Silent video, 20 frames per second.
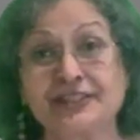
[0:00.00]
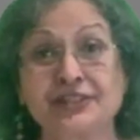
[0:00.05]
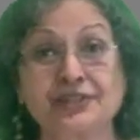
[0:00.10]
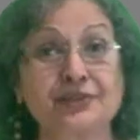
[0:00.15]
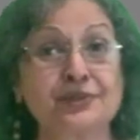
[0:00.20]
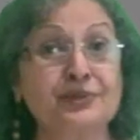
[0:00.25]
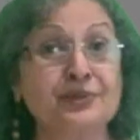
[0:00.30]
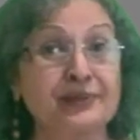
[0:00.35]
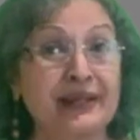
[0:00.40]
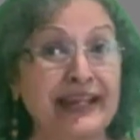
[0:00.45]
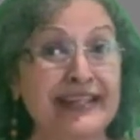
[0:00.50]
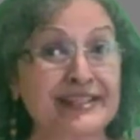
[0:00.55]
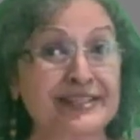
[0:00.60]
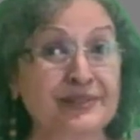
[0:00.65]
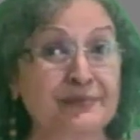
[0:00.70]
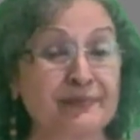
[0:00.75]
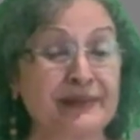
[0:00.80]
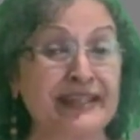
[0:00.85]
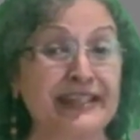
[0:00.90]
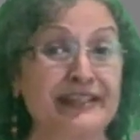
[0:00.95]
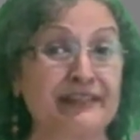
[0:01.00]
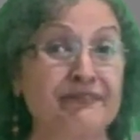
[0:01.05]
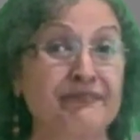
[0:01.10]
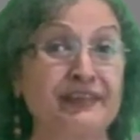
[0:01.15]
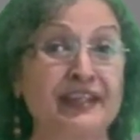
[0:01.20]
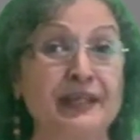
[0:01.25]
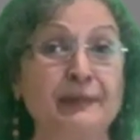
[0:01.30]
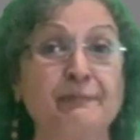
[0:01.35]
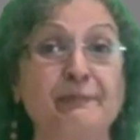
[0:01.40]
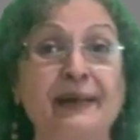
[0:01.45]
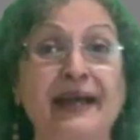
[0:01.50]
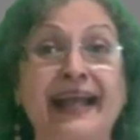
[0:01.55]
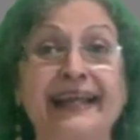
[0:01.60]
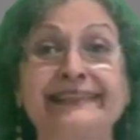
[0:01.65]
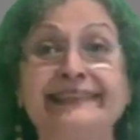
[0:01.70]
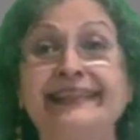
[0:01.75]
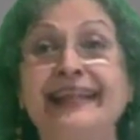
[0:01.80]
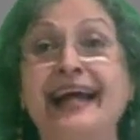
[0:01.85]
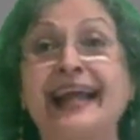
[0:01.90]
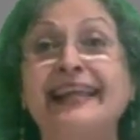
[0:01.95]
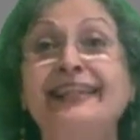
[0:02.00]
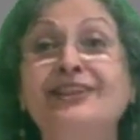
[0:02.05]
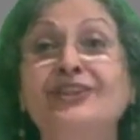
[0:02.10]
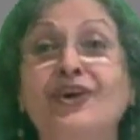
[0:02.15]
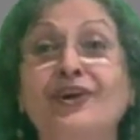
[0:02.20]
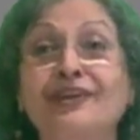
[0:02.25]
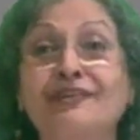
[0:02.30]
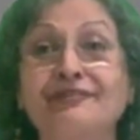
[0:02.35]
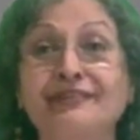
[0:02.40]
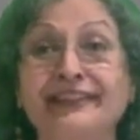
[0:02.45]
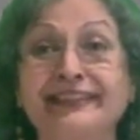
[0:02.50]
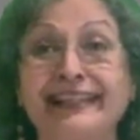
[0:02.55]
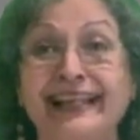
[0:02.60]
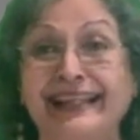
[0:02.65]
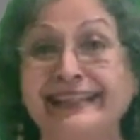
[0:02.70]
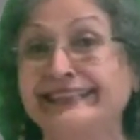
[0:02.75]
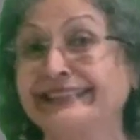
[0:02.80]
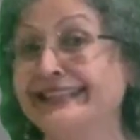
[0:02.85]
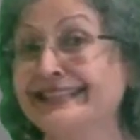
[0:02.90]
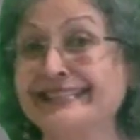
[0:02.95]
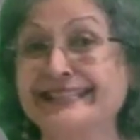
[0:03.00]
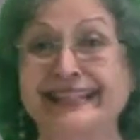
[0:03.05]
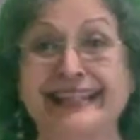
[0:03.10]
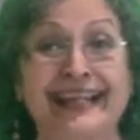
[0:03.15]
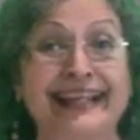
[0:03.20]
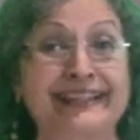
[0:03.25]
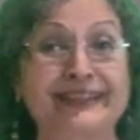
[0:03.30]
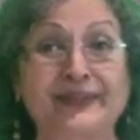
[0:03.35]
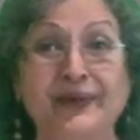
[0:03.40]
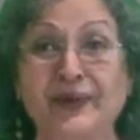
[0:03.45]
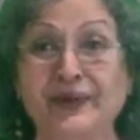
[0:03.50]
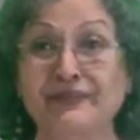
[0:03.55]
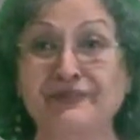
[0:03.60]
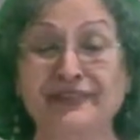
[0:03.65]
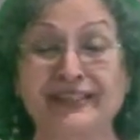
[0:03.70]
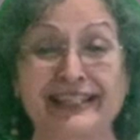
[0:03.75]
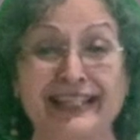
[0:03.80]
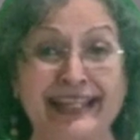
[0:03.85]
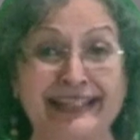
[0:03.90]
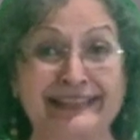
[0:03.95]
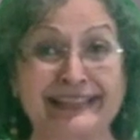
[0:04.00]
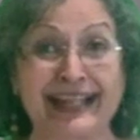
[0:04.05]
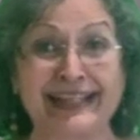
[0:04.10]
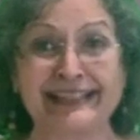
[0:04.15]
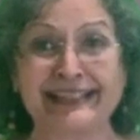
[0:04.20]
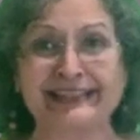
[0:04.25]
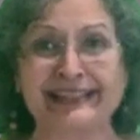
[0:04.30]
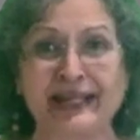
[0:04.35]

Do write to me in a feedback that I thought of it like this and I had thought of it like that,